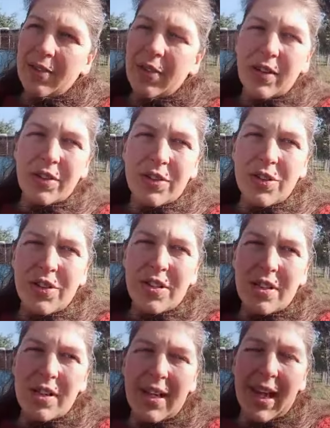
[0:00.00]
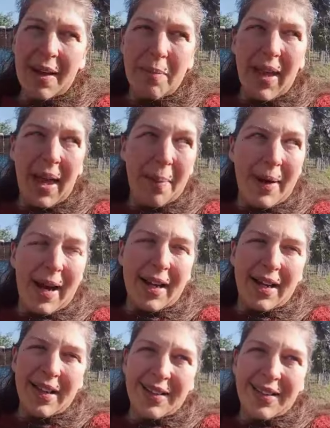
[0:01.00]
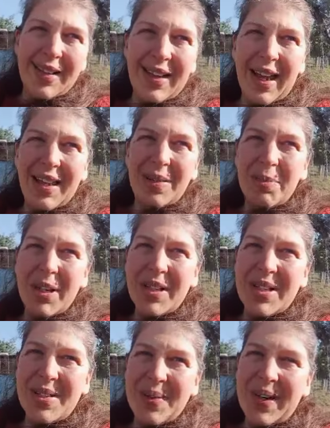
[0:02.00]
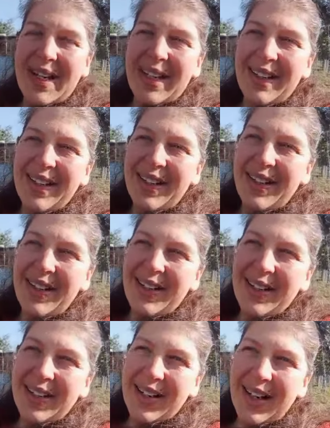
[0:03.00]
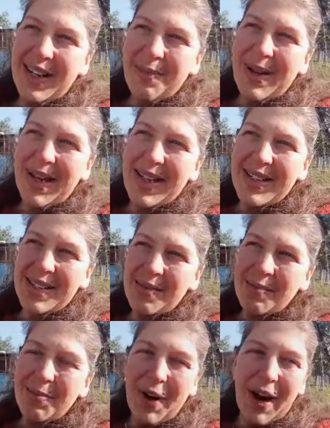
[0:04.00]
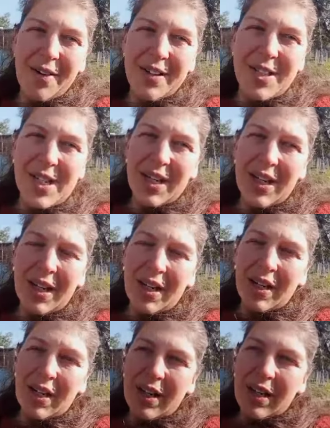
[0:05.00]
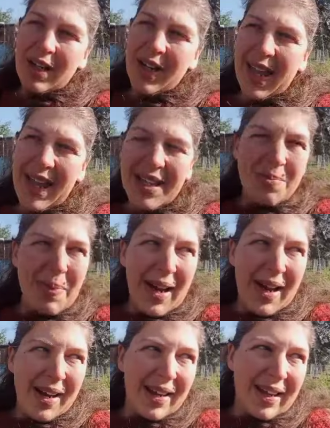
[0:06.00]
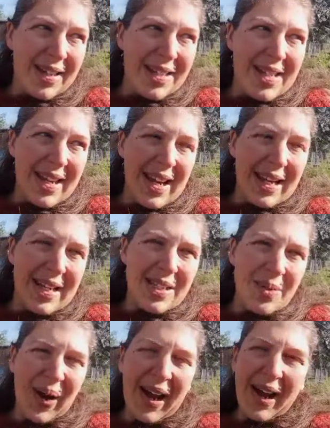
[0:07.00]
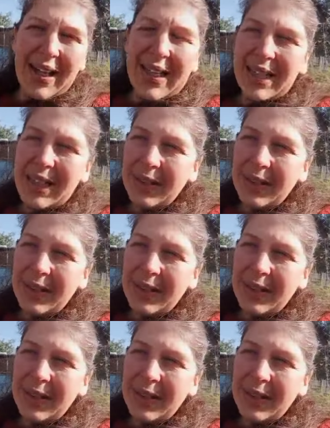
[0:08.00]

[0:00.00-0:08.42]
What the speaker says: thought, just get back and get the birds away, and guinea pigs priority. So gets back, gets the guineas away,